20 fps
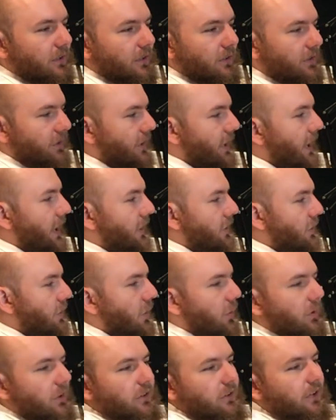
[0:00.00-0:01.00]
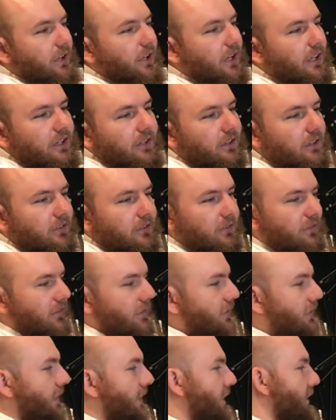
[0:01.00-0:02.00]
there are no ingredients,
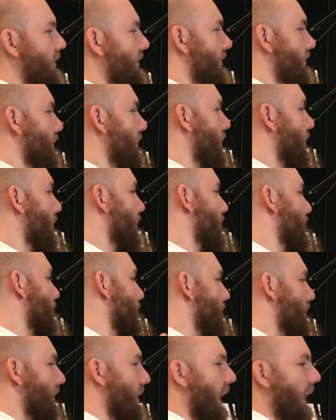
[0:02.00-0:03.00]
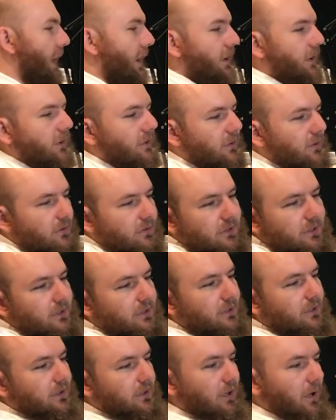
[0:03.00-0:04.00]
there is no like
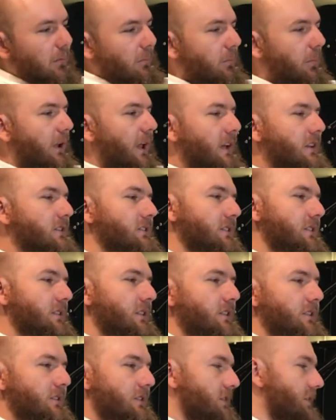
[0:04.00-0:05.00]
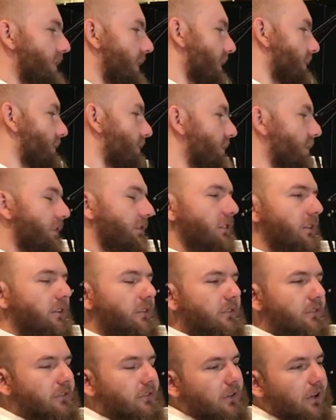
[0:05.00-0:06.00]
complexities,
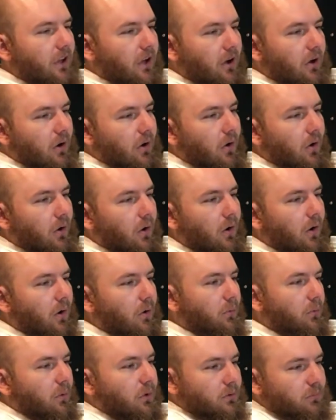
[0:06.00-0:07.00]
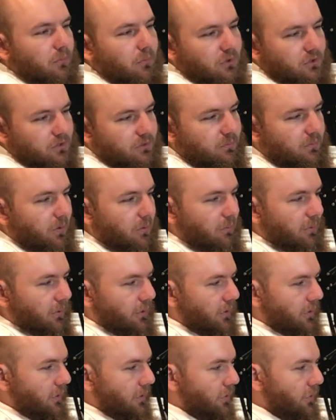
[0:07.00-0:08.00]
transitions, or what most
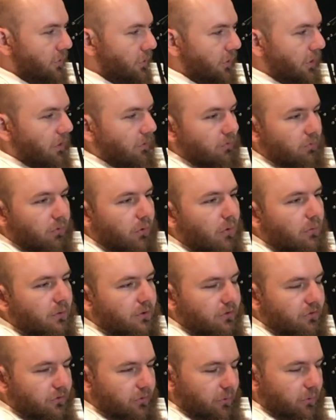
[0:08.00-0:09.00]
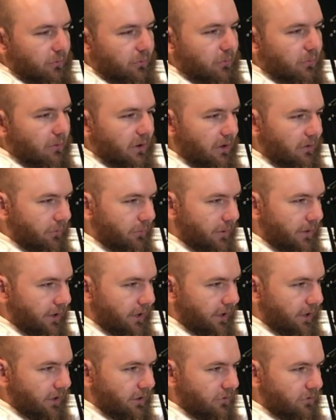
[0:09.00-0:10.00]
people looking forward to while
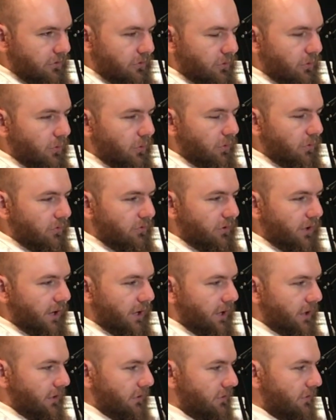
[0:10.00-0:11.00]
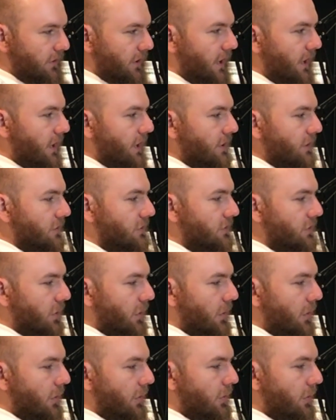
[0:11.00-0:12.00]
wearing a true fragrance.
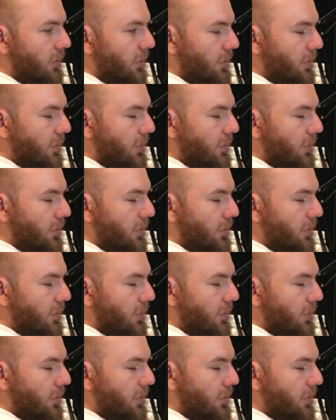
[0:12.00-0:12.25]
So